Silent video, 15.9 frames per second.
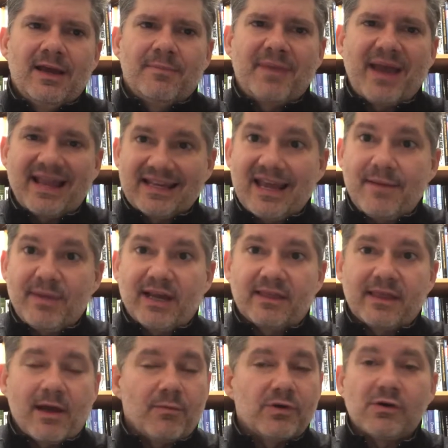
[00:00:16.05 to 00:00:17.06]
pandemic
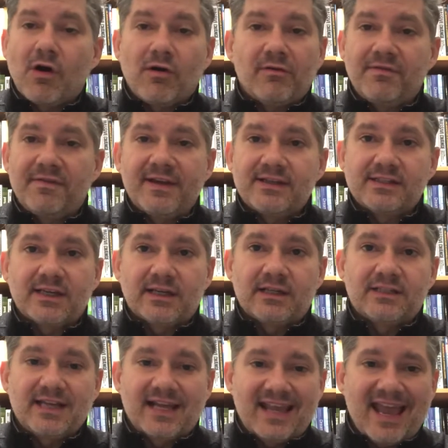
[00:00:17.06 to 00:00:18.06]
that we're all
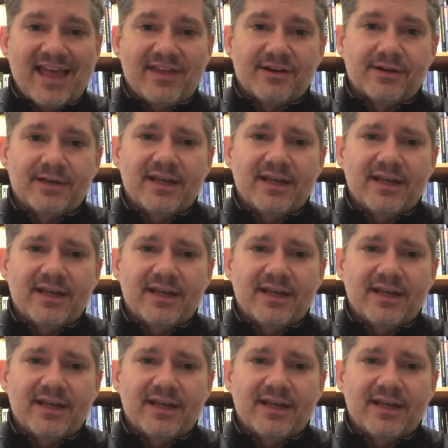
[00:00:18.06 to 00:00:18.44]
facing together.